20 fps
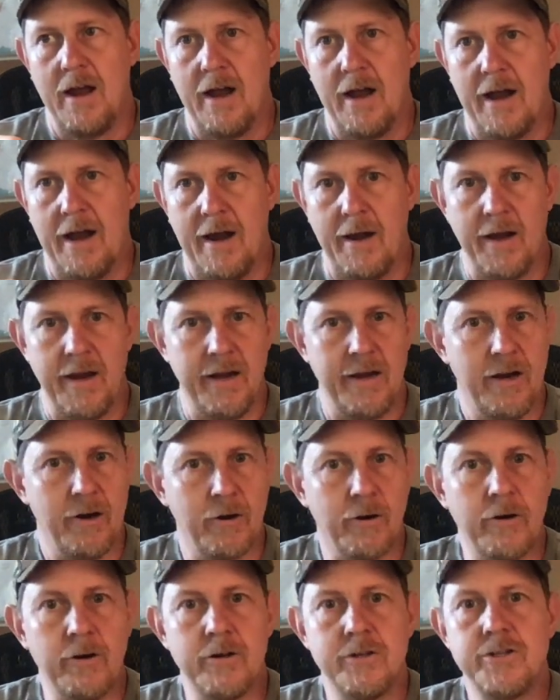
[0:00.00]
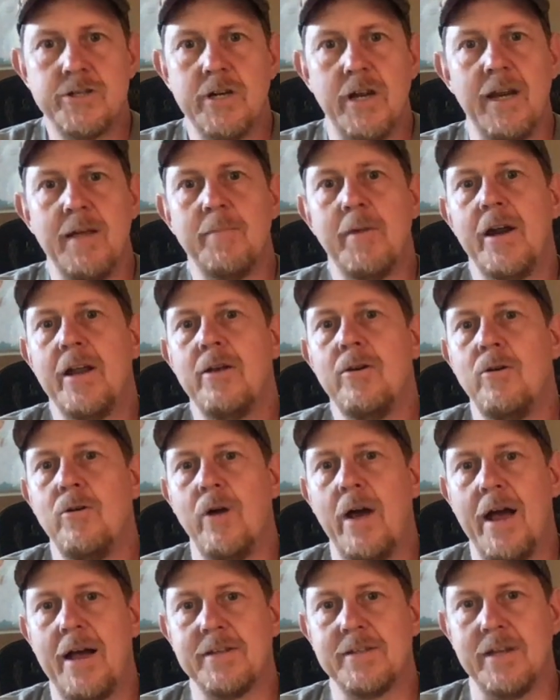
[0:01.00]
I urge anybody who
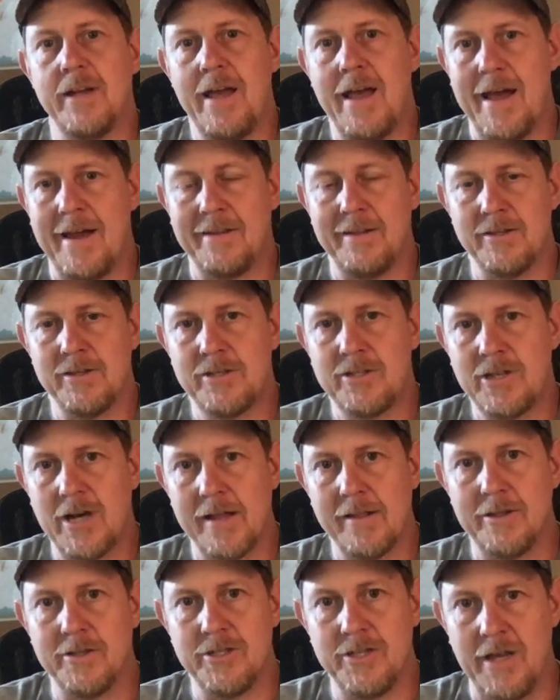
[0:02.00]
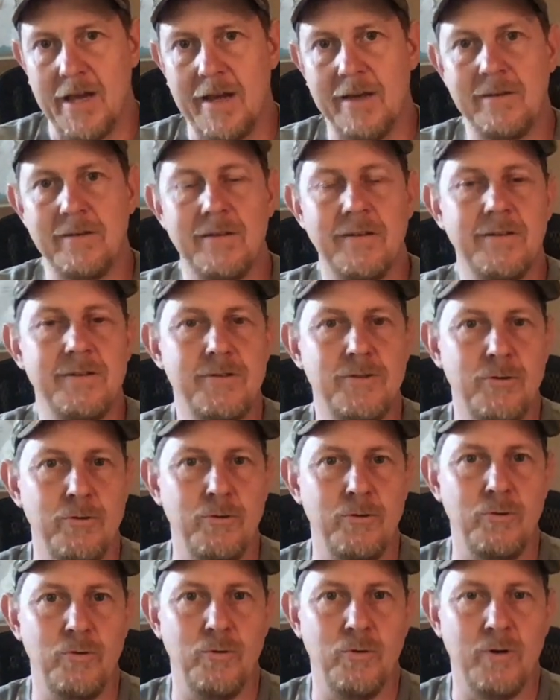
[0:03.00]
hasn't had this challenge yet
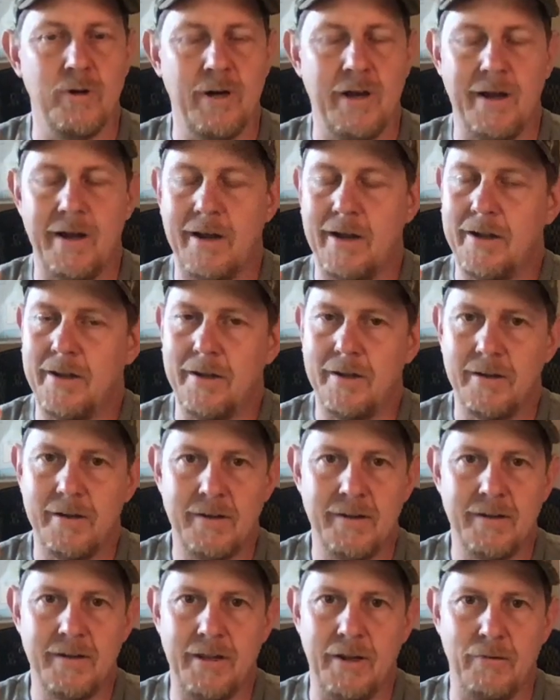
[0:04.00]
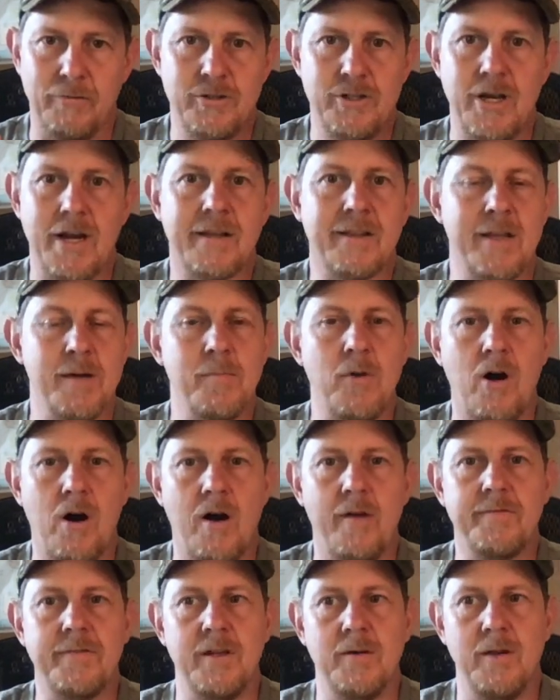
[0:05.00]
to check them
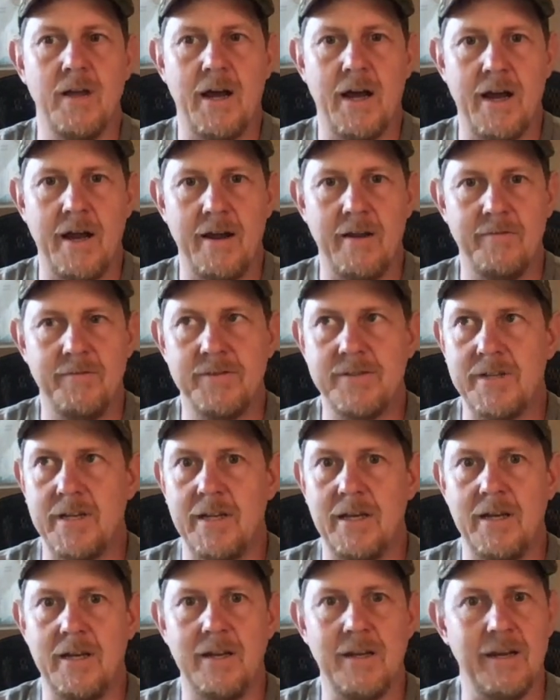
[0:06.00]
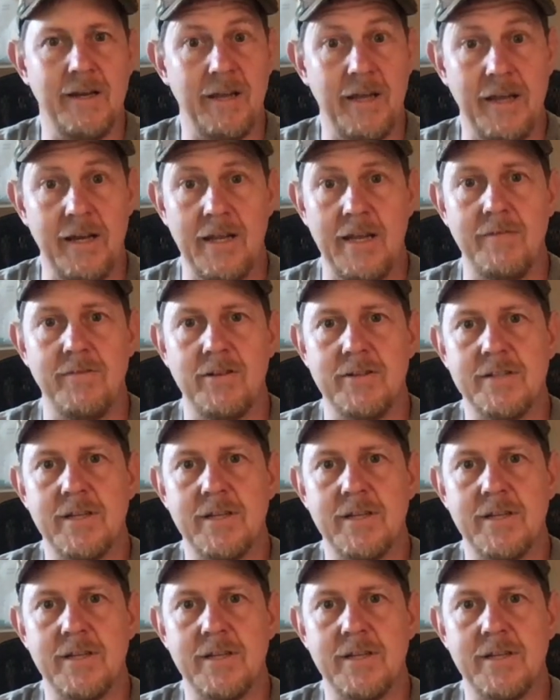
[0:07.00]
often. I've seen, and even